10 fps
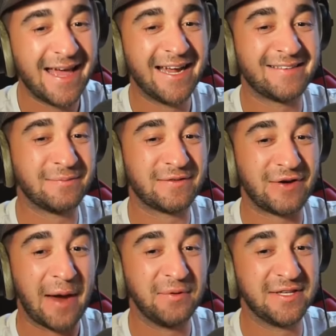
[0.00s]

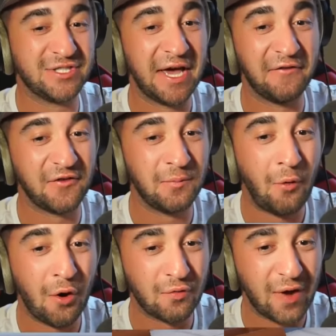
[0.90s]
Subscribe to the channel for
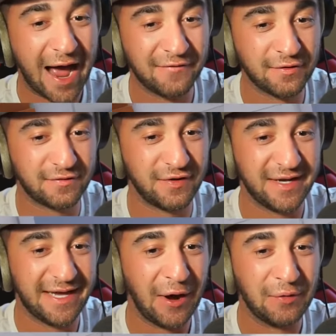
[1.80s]
more Rivals
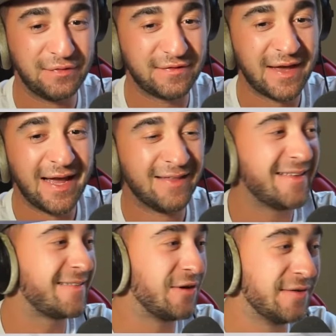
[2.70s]
videos.
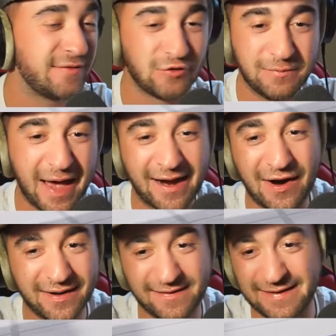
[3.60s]
Let's turn the stream back
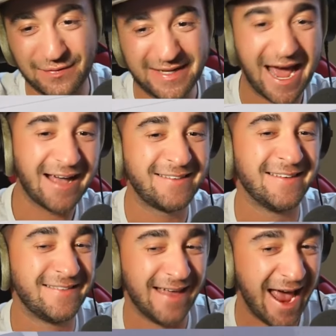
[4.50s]
on and see what he has
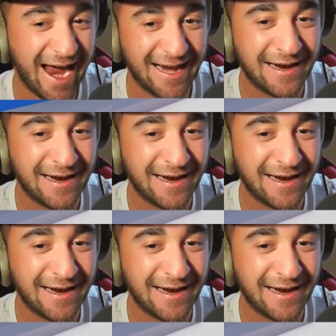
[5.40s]
to say.